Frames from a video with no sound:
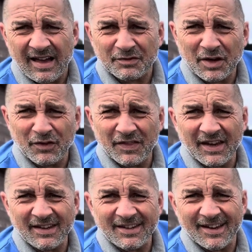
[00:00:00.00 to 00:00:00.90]
given
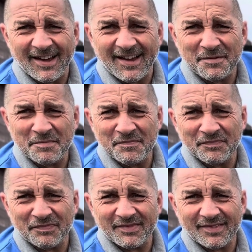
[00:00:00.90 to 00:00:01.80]
the
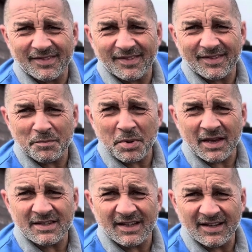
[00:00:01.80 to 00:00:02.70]

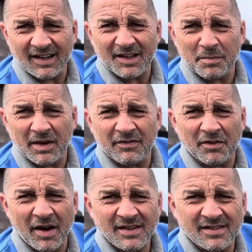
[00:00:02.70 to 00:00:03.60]
painting a little bit of a
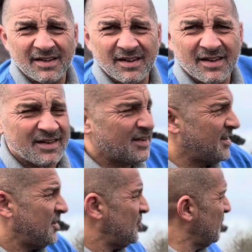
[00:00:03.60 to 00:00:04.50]
rest,
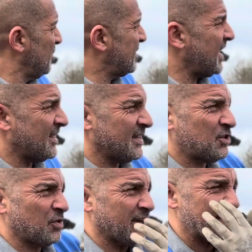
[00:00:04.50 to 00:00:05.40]
so I'm going to take this
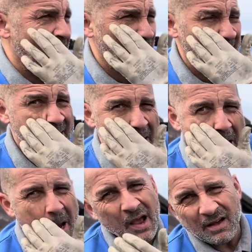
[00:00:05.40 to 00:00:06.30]
tree down
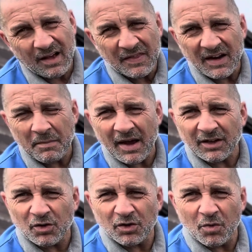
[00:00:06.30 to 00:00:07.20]
and then I might
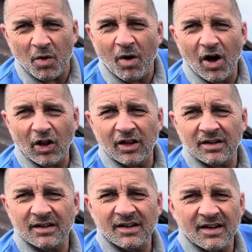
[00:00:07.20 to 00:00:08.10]
go do a wall,
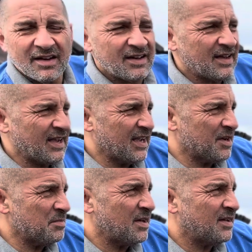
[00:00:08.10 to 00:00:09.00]
and